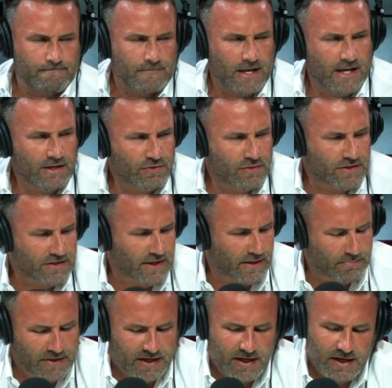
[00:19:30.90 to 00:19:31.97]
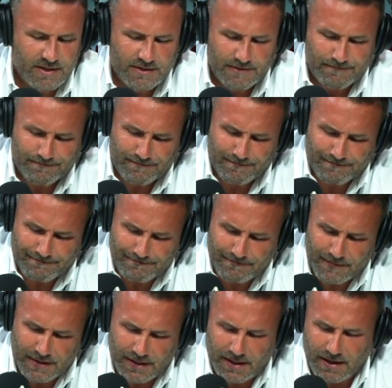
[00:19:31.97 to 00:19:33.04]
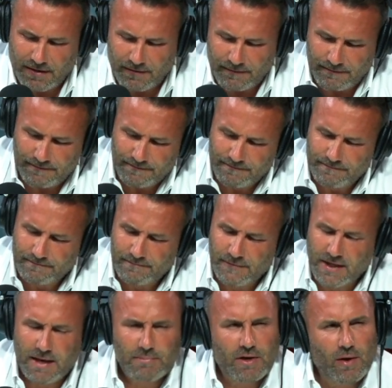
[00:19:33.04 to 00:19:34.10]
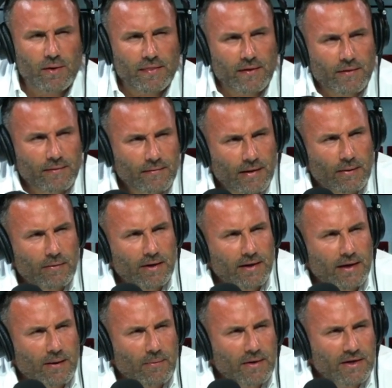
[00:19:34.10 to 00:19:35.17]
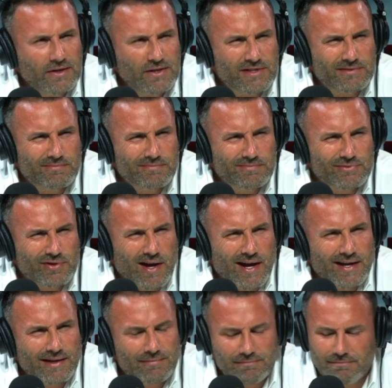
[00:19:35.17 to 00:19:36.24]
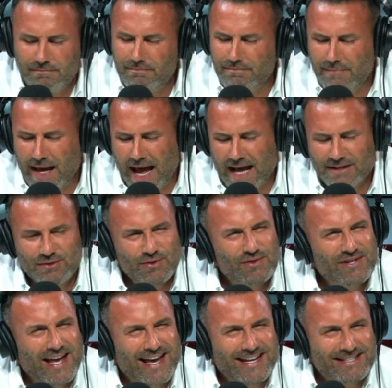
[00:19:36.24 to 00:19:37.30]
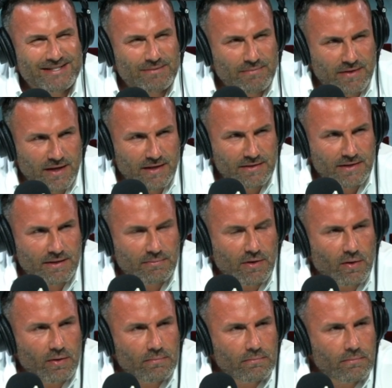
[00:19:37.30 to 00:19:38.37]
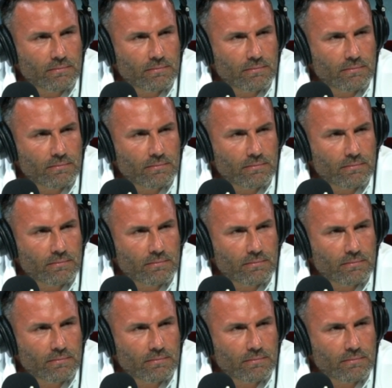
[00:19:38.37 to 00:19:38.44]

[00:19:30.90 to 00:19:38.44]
Interesting because, you know, keep going though. I want to. I want to just try and ascertain some things. Keep going.